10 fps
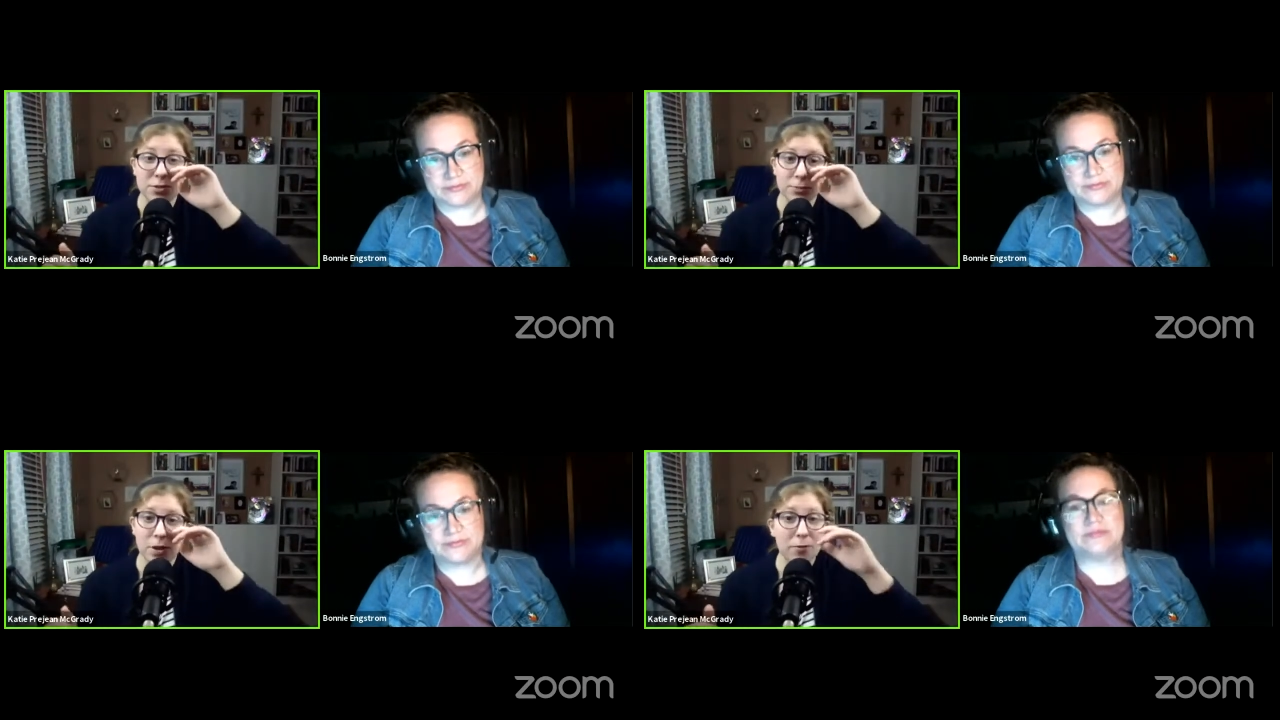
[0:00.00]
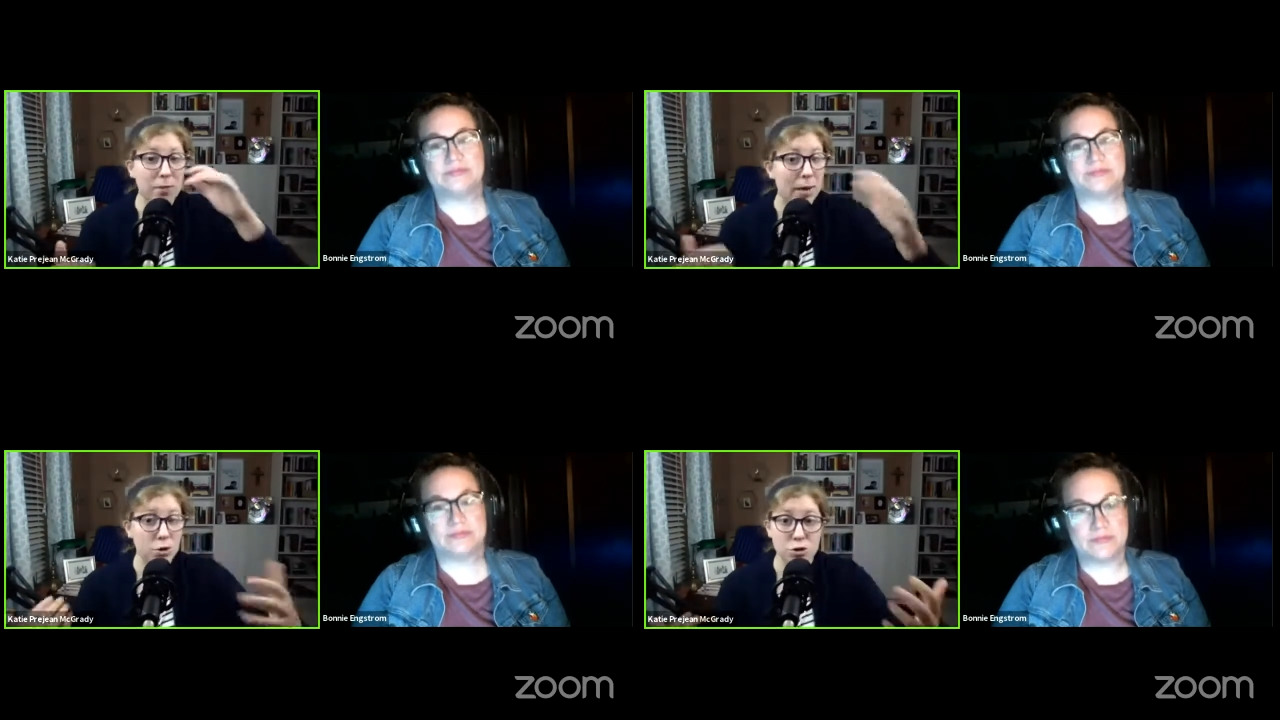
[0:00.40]
Speaker 1: of, of
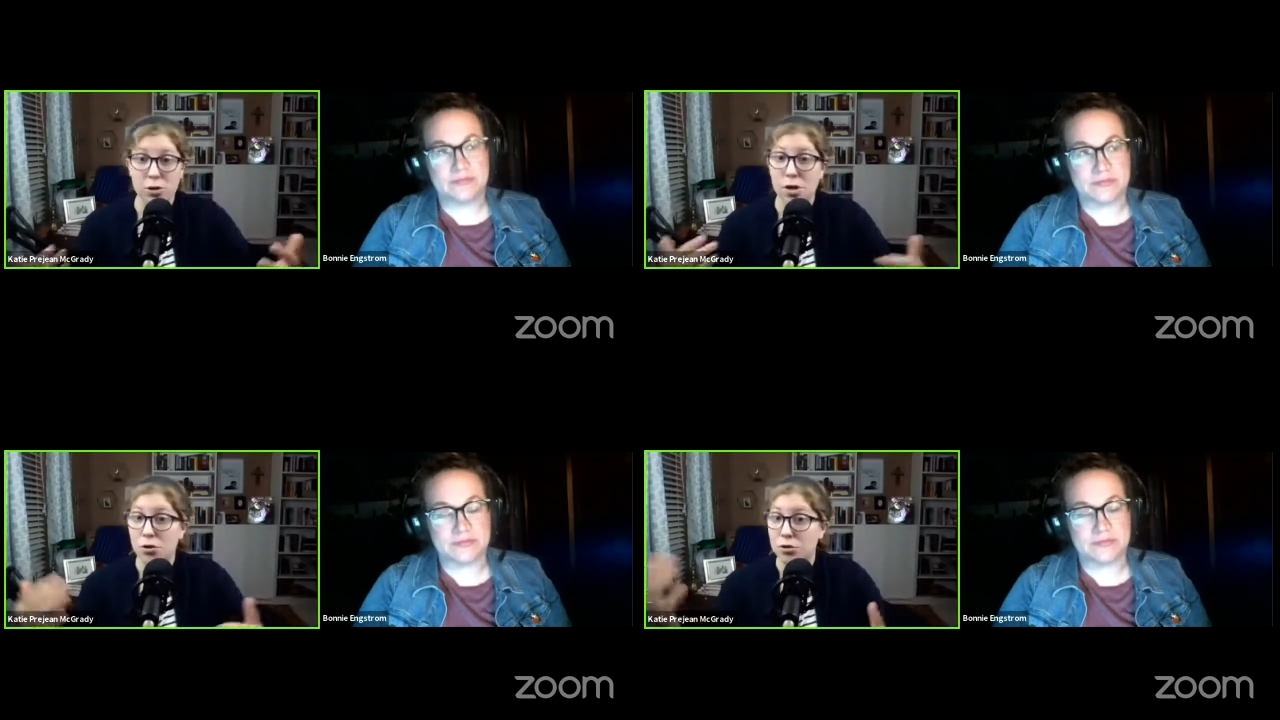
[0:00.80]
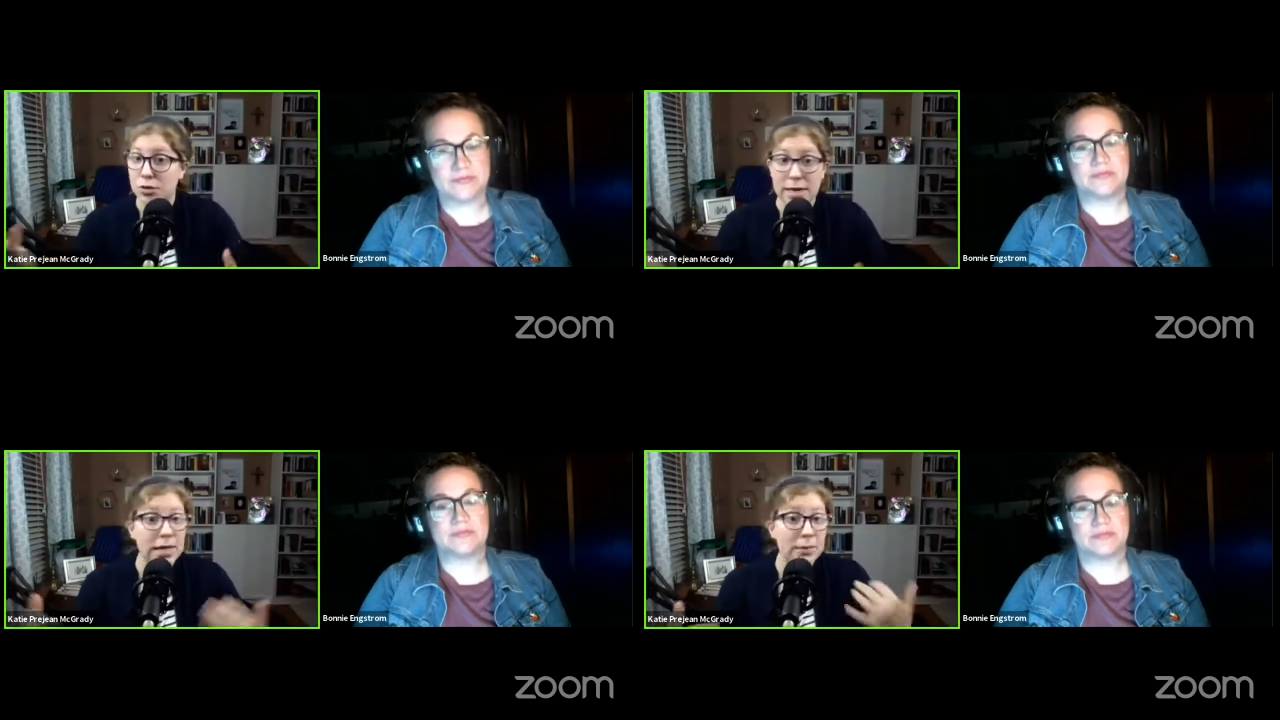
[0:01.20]
i'm sure
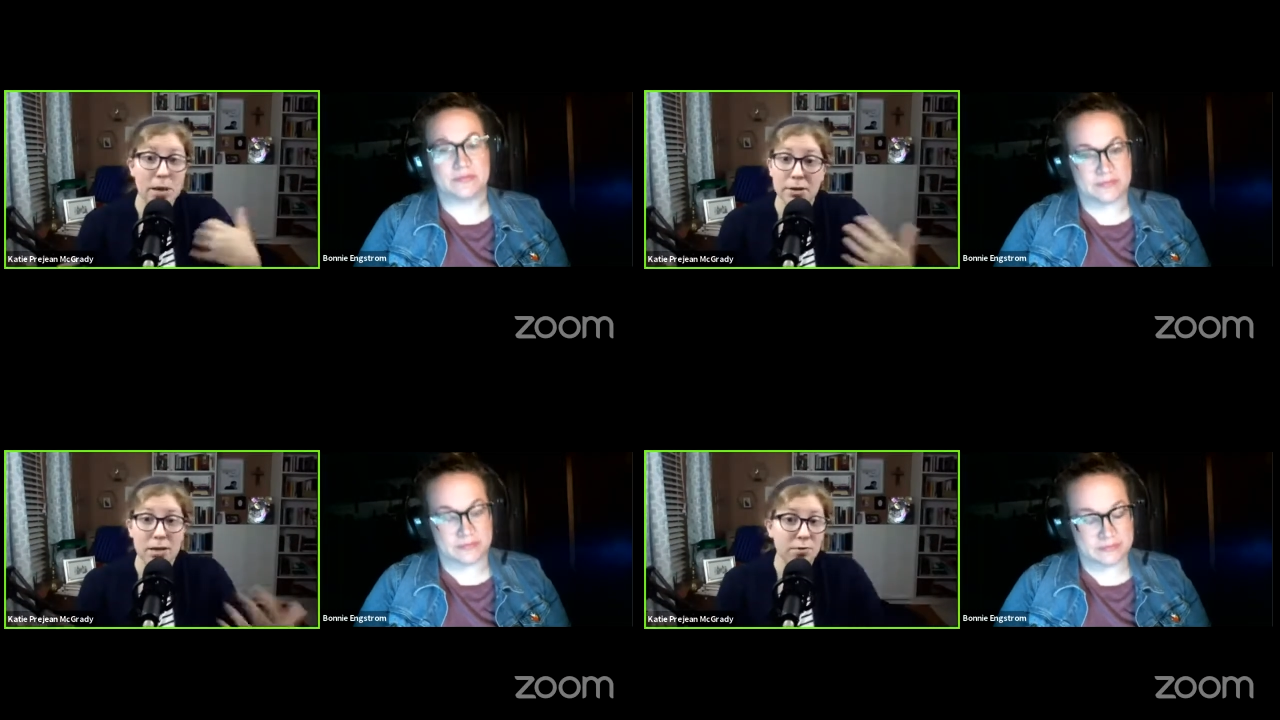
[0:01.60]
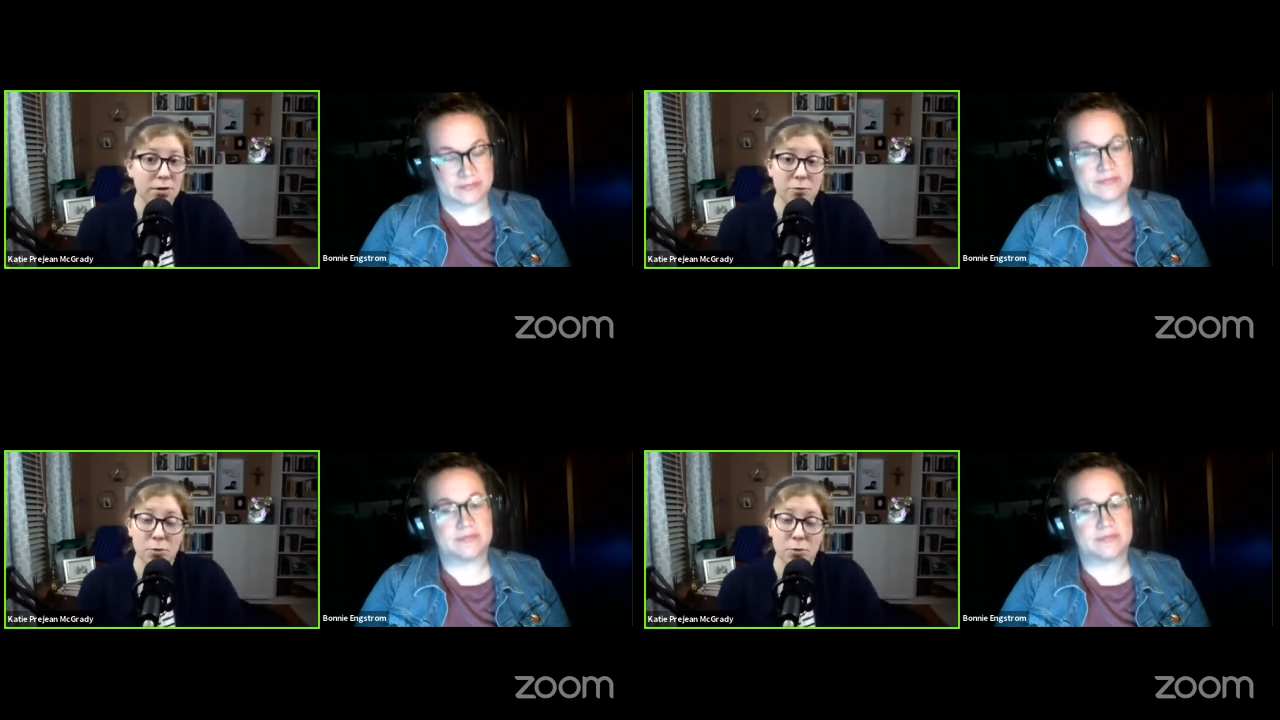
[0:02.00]
understanding maybe even of